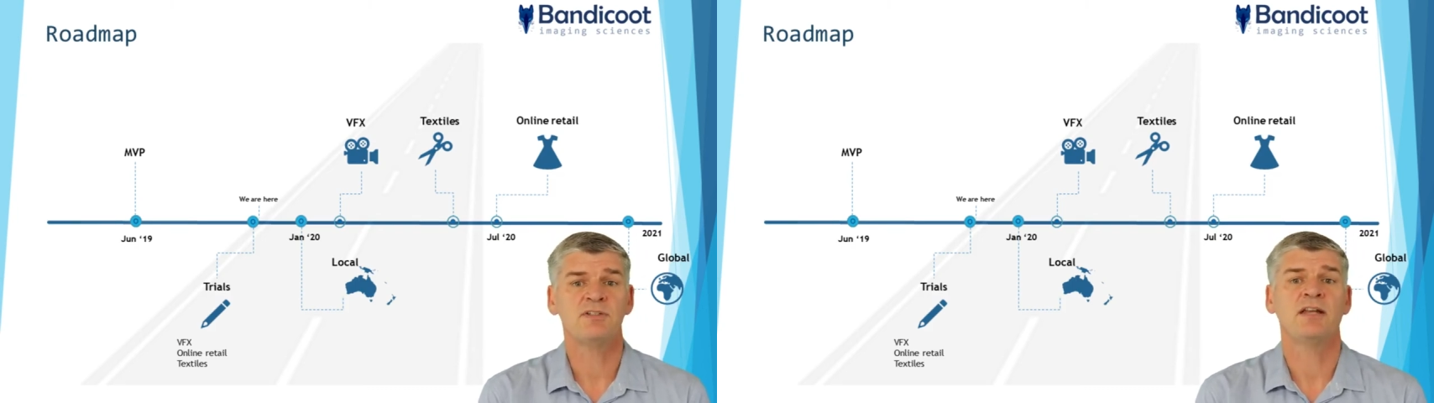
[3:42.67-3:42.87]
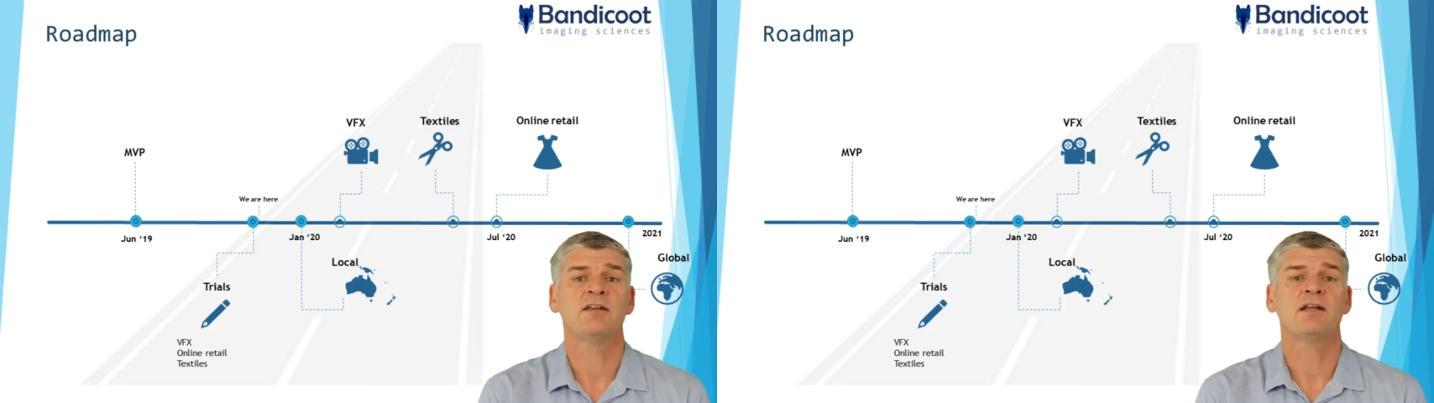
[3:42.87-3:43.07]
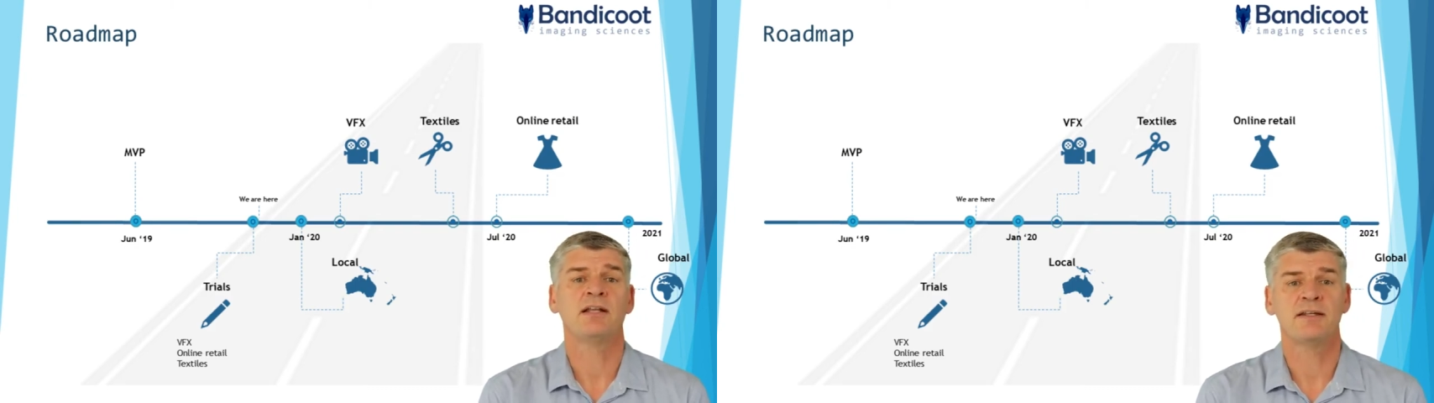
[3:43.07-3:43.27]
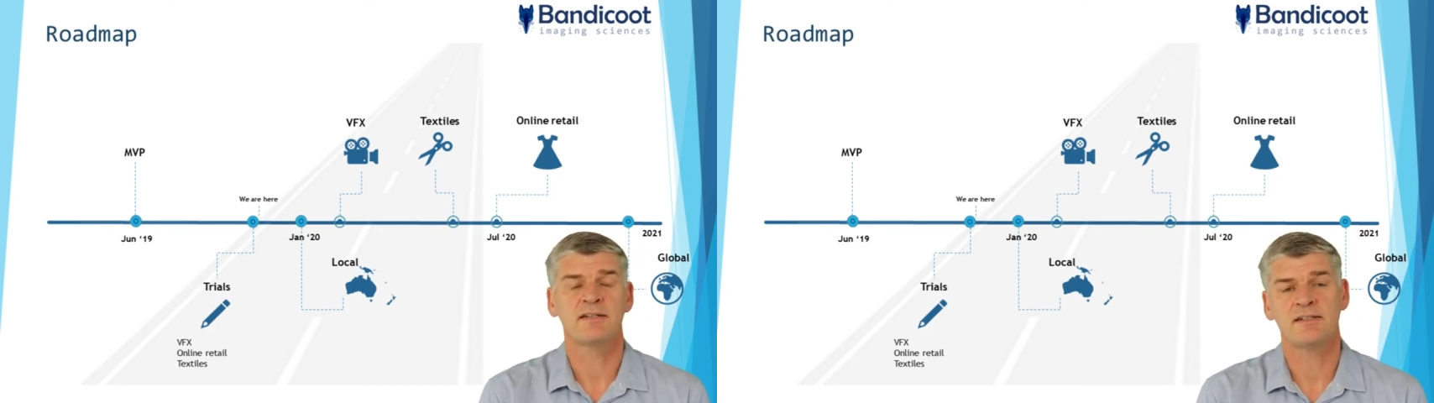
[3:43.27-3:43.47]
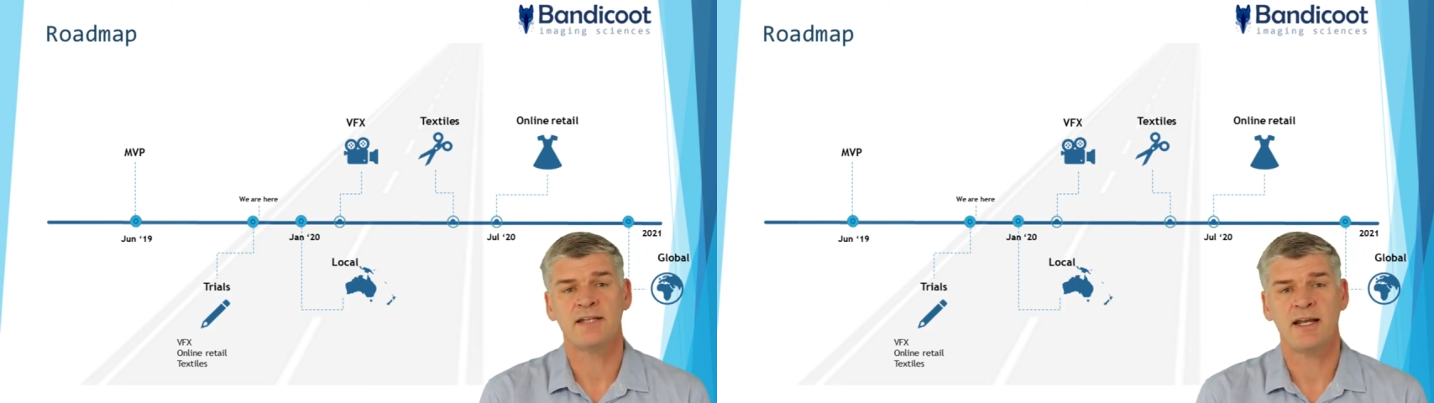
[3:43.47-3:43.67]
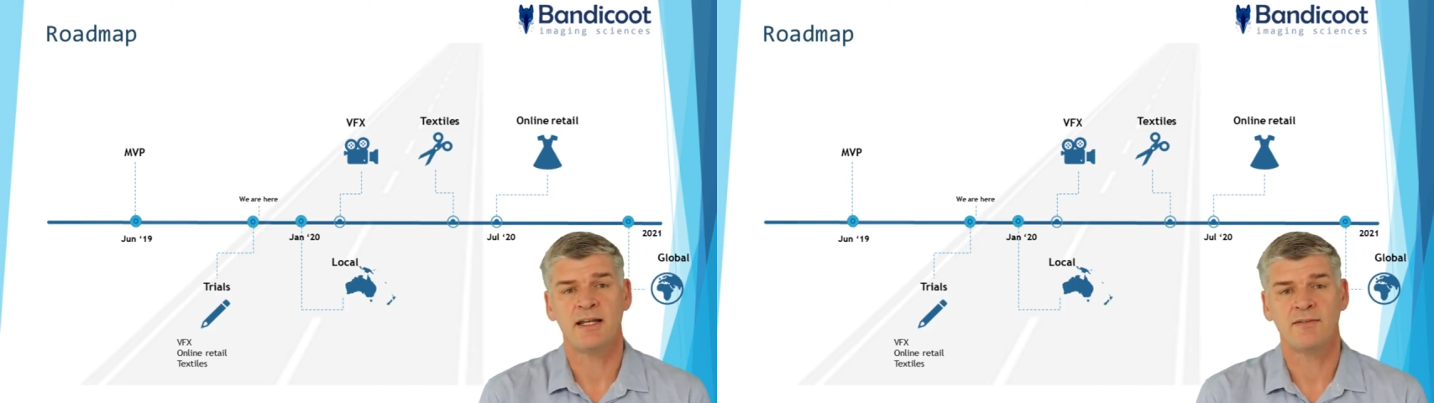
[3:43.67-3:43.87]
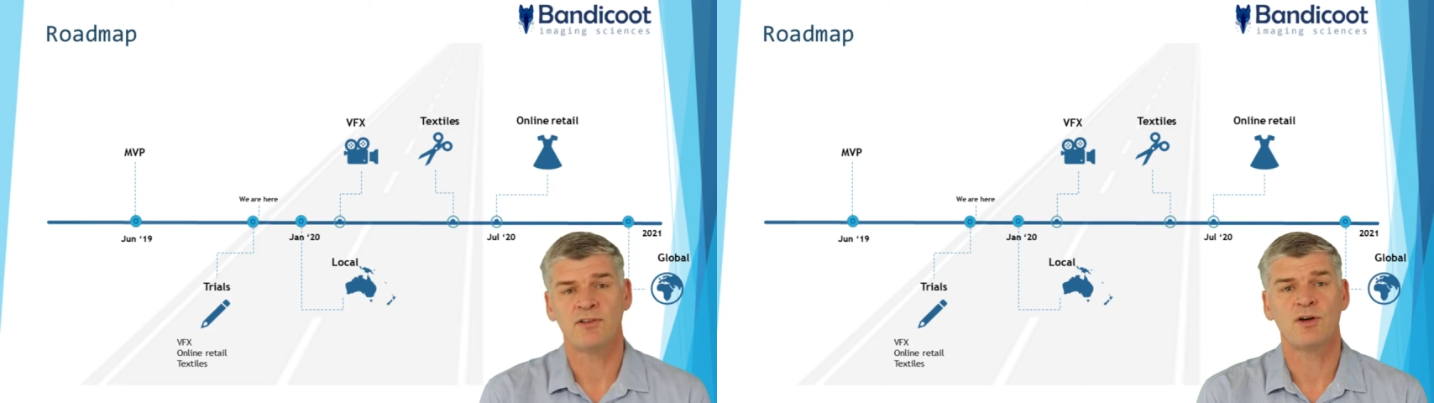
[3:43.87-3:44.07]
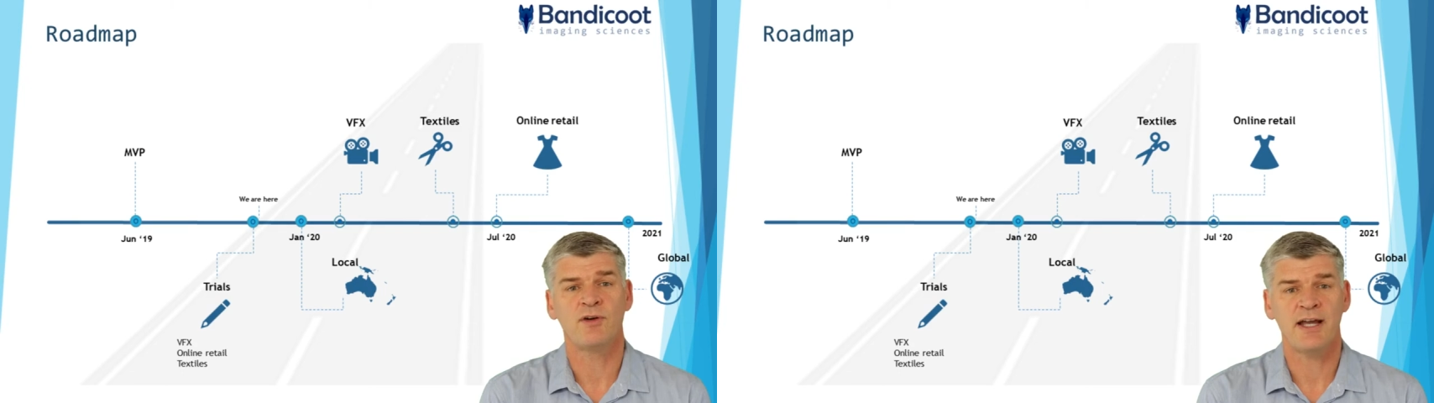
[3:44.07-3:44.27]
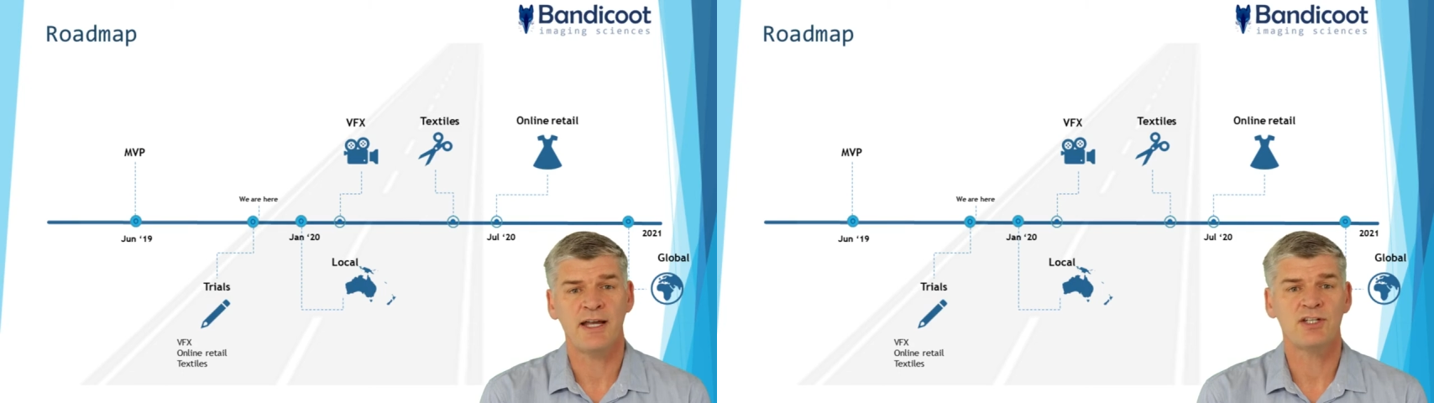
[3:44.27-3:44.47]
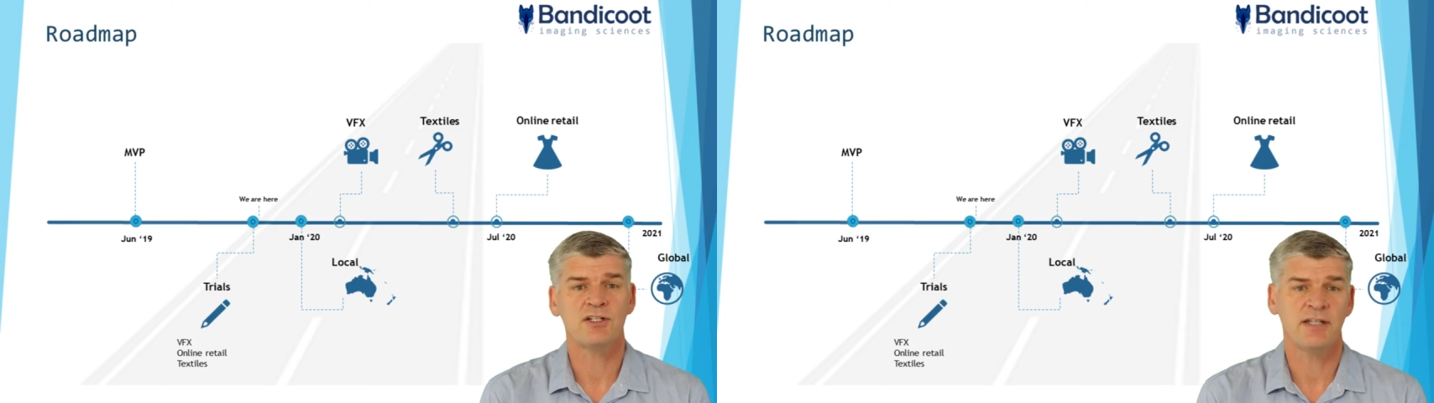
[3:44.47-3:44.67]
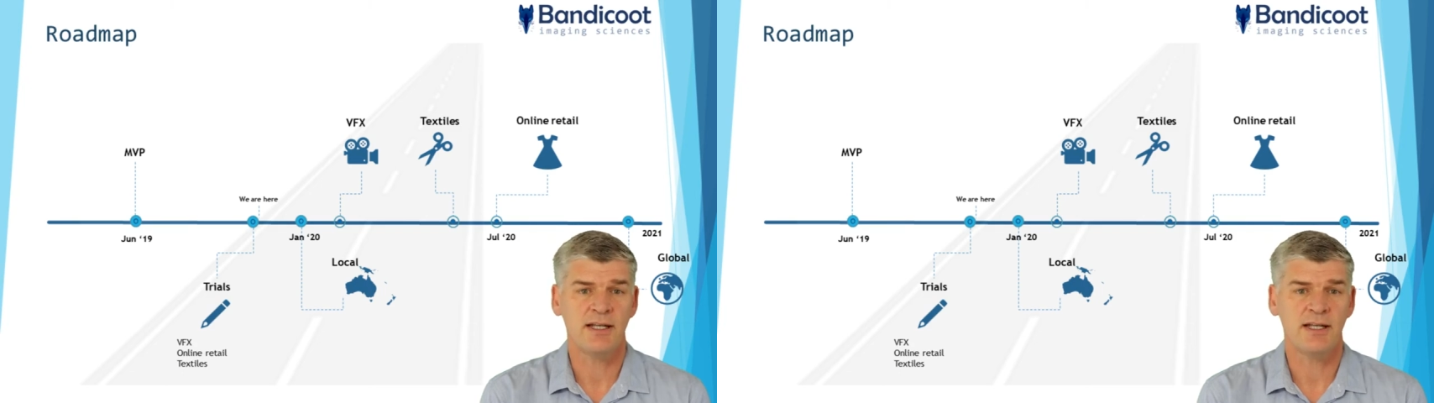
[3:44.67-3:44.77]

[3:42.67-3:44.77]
technical understanding of the creation and